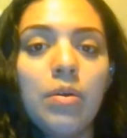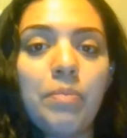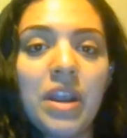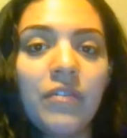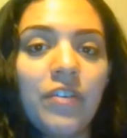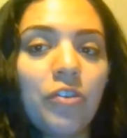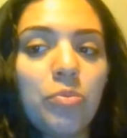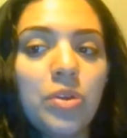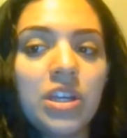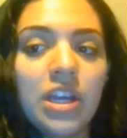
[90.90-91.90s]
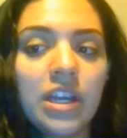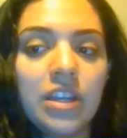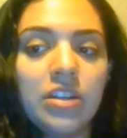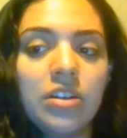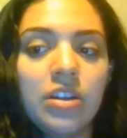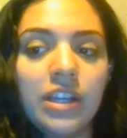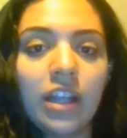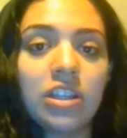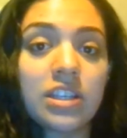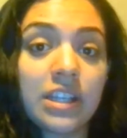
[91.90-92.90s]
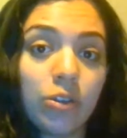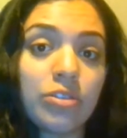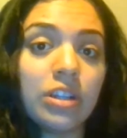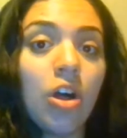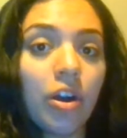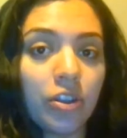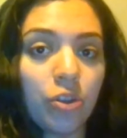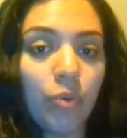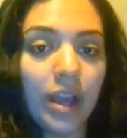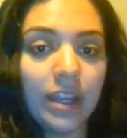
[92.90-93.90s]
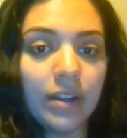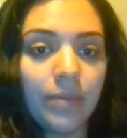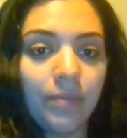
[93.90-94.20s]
benefit from it and get the skills along the way.